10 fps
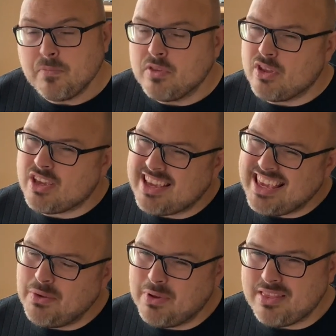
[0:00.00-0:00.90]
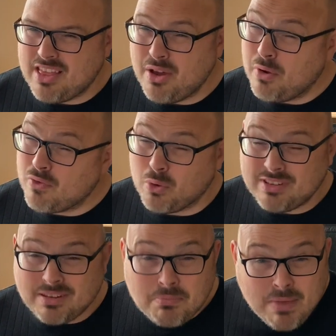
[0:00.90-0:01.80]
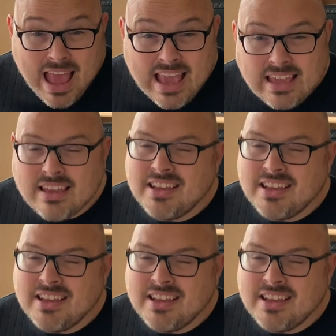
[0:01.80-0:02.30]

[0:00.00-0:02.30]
The key word though, of course, is may.